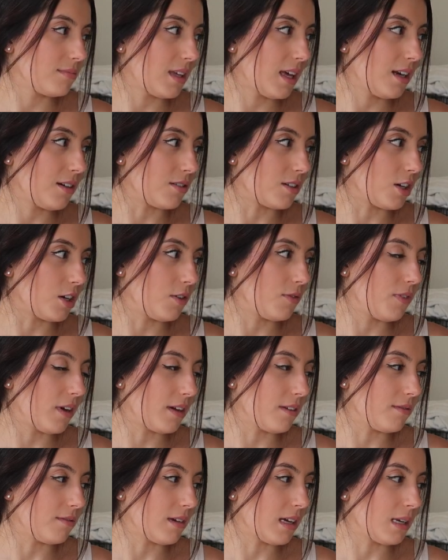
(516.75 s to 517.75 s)
I don't know, if
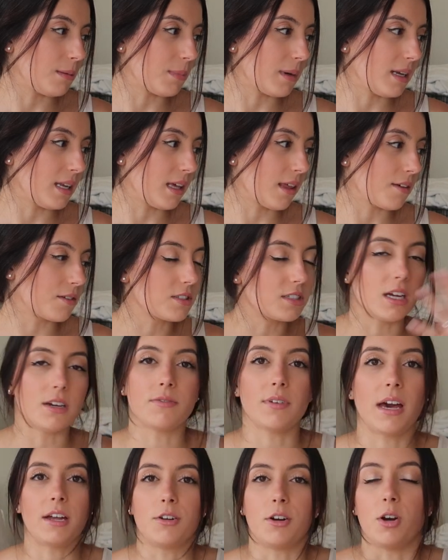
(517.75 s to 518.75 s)
I end up getting other
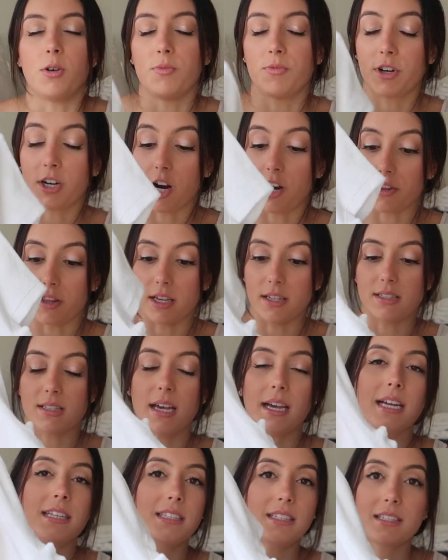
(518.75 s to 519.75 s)
stuff, I don't know. Regardless,
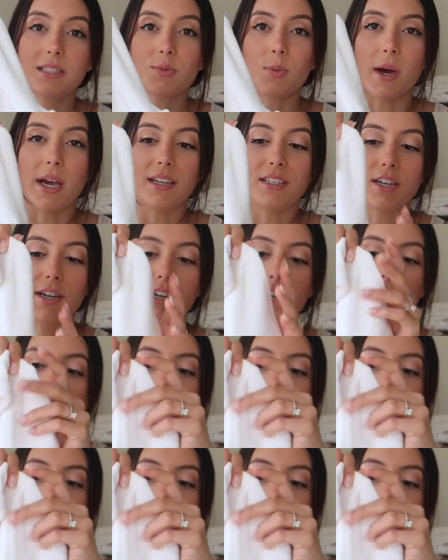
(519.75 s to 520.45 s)
it's this white terry